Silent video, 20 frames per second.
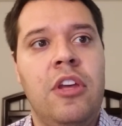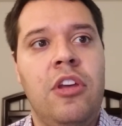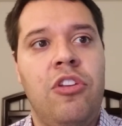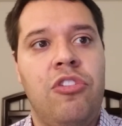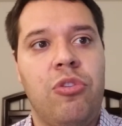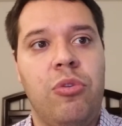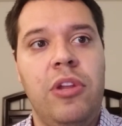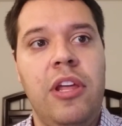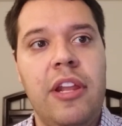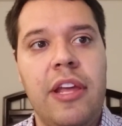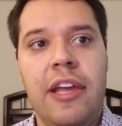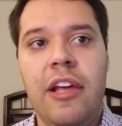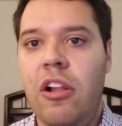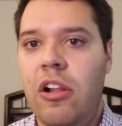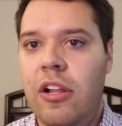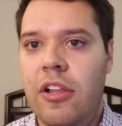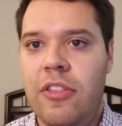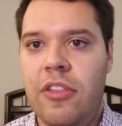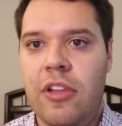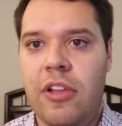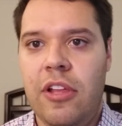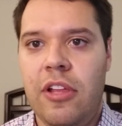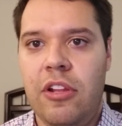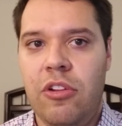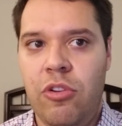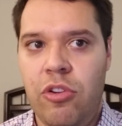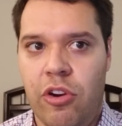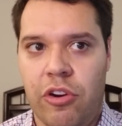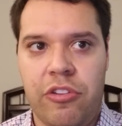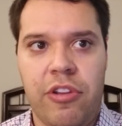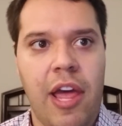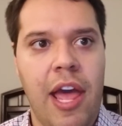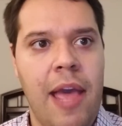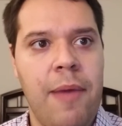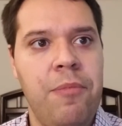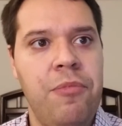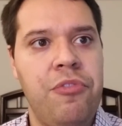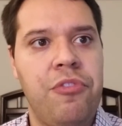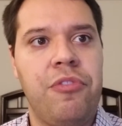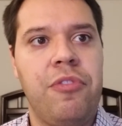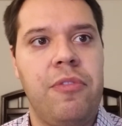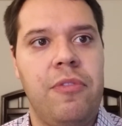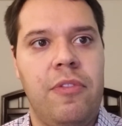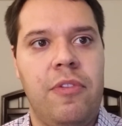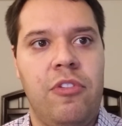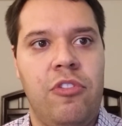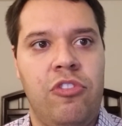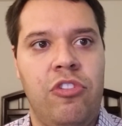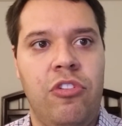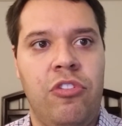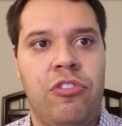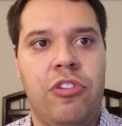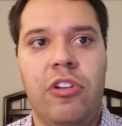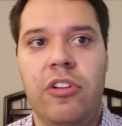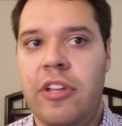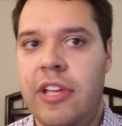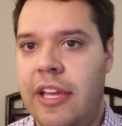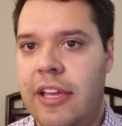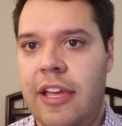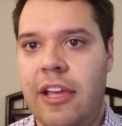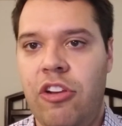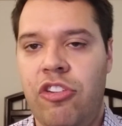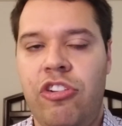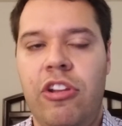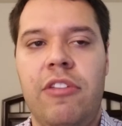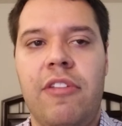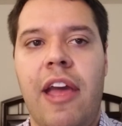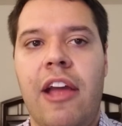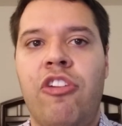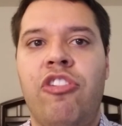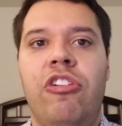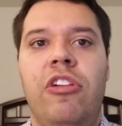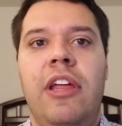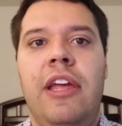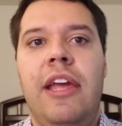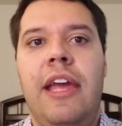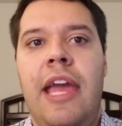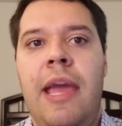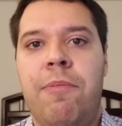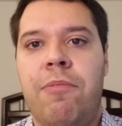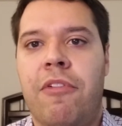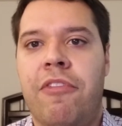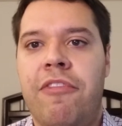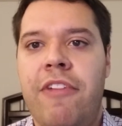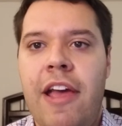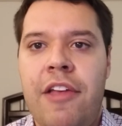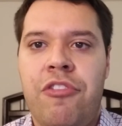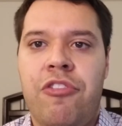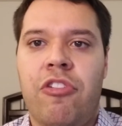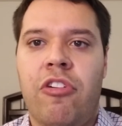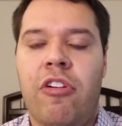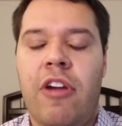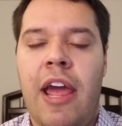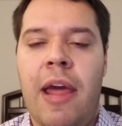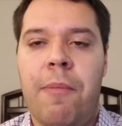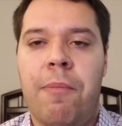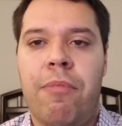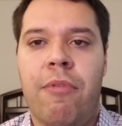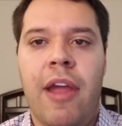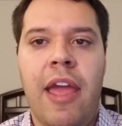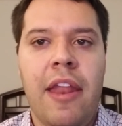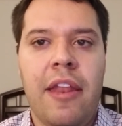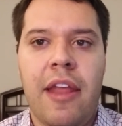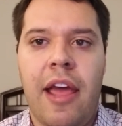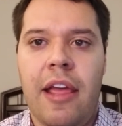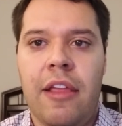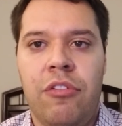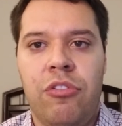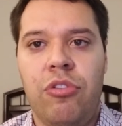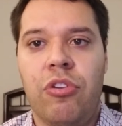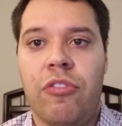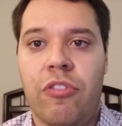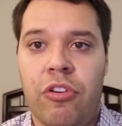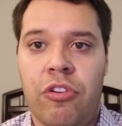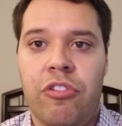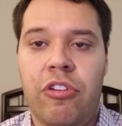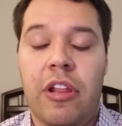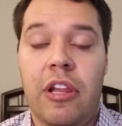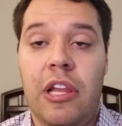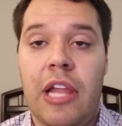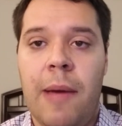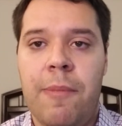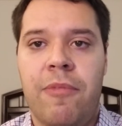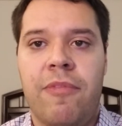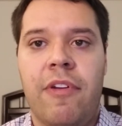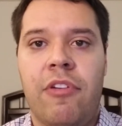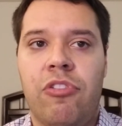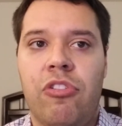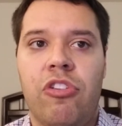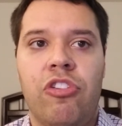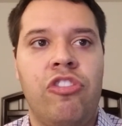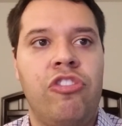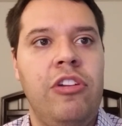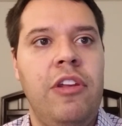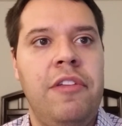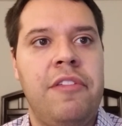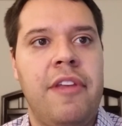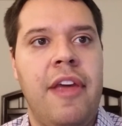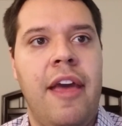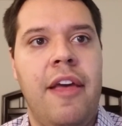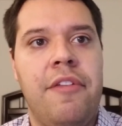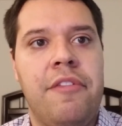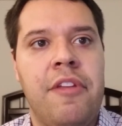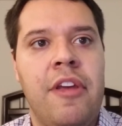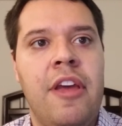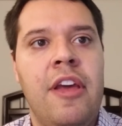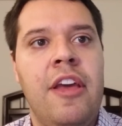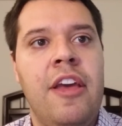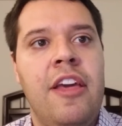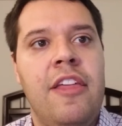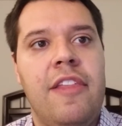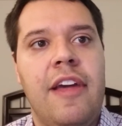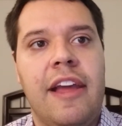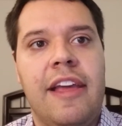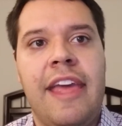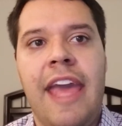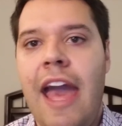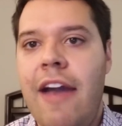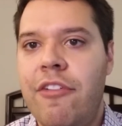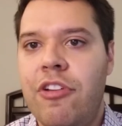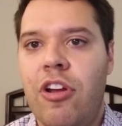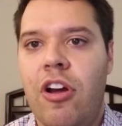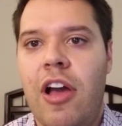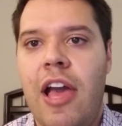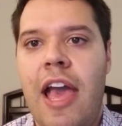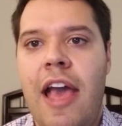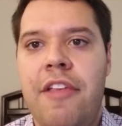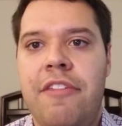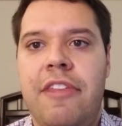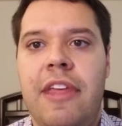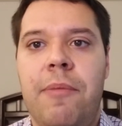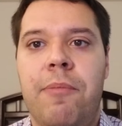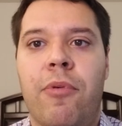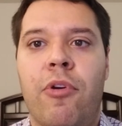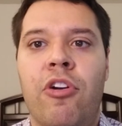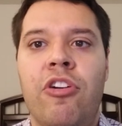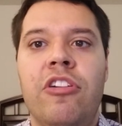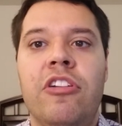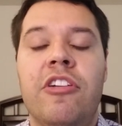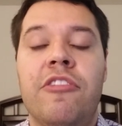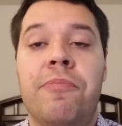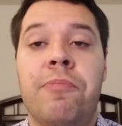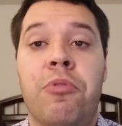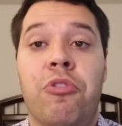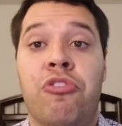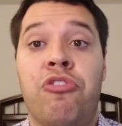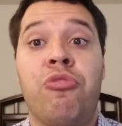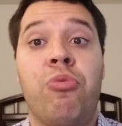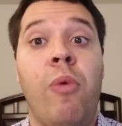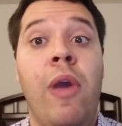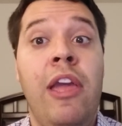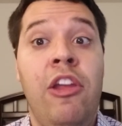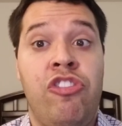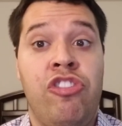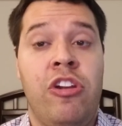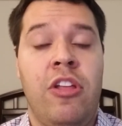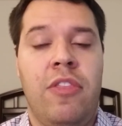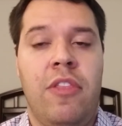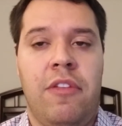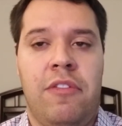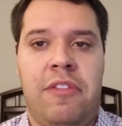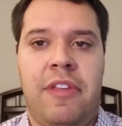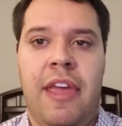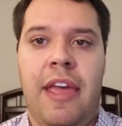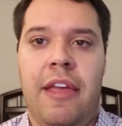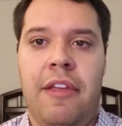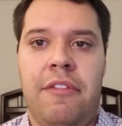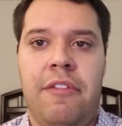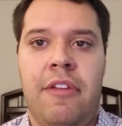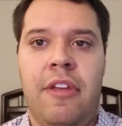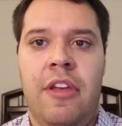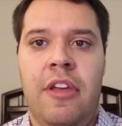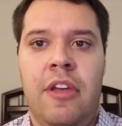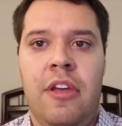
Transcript: So Anita Hill in the New York Times, she's still kicking. She's actually a professor at Brandeis University, a law professor, and she says that Kavanaugh has the burden of persuasion in this case.